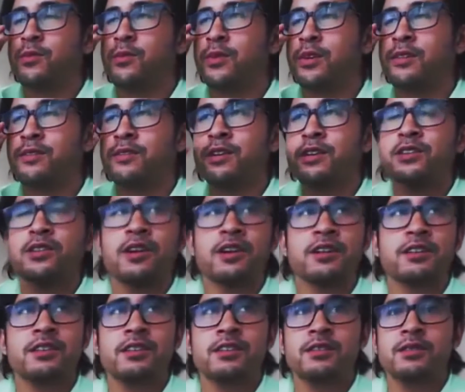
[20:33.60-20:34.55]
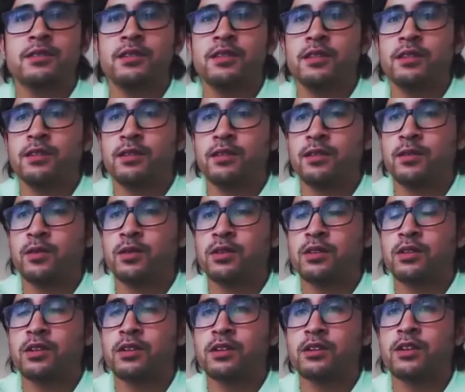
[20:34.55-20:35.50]
whenever I talk to
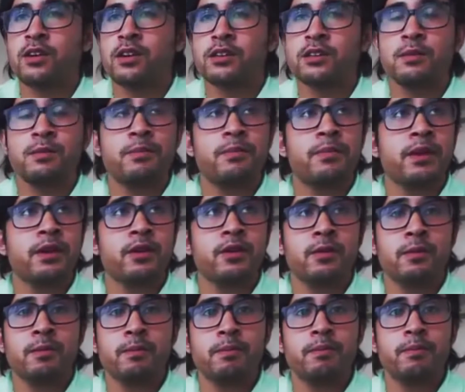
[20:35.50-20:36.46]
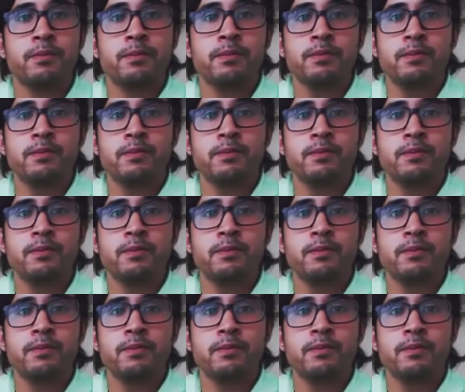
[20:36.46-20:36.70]
talk to bigger